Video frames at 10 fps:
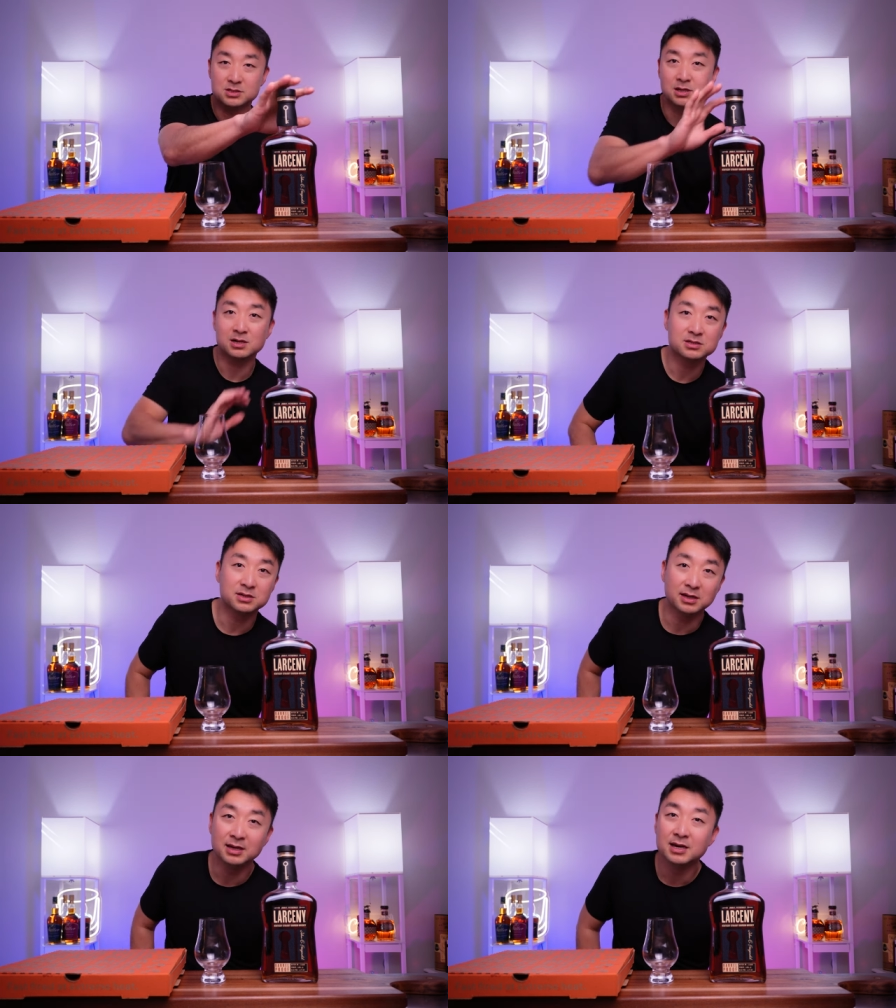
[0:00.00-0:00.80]
this
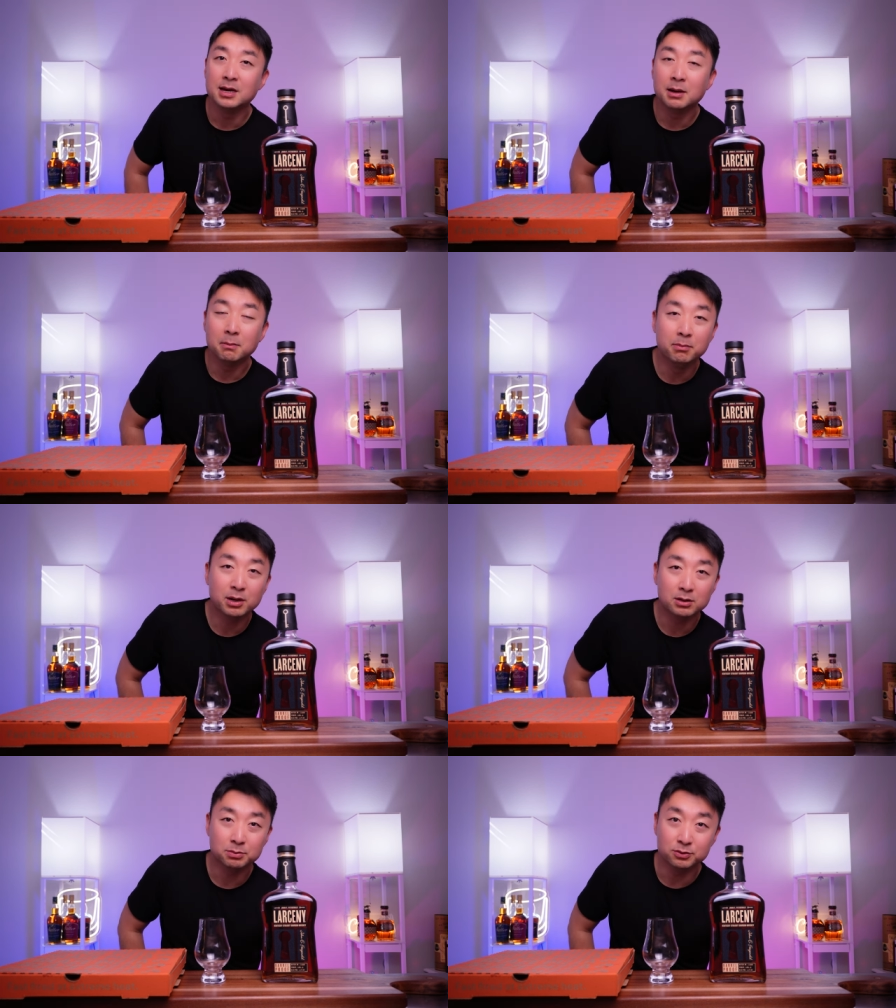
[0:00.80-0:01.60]
Larceny
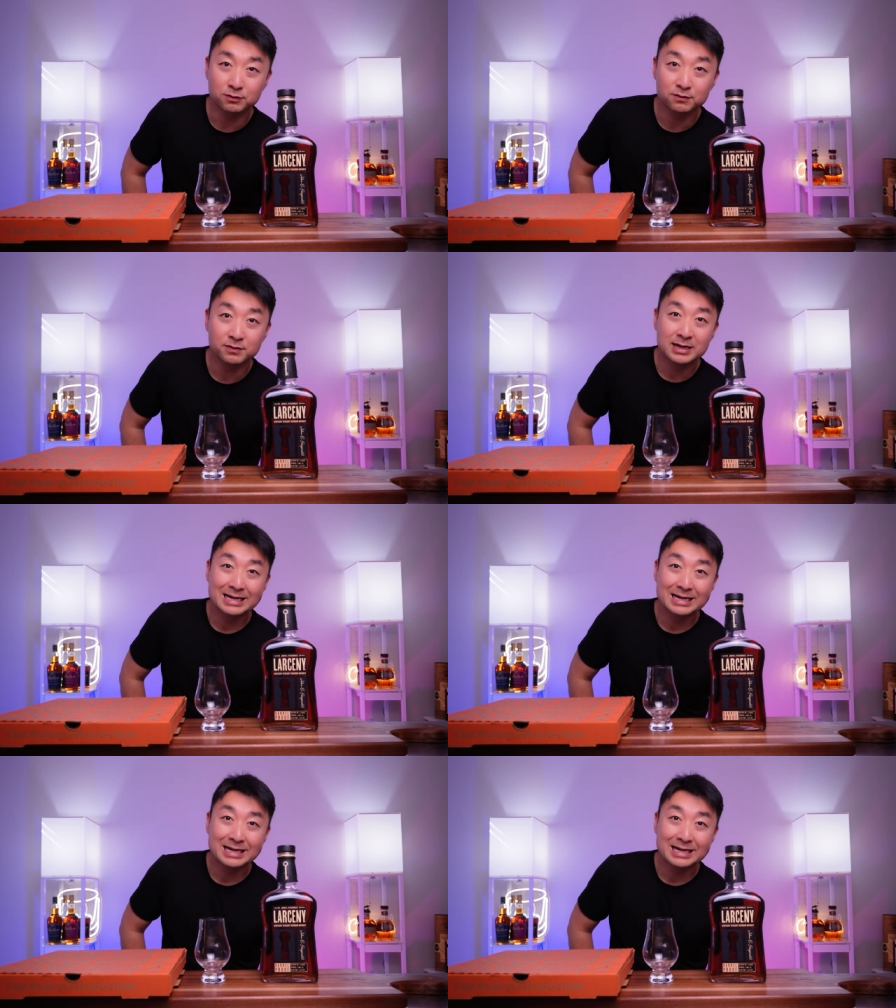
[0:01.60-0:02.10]
Barrel Proof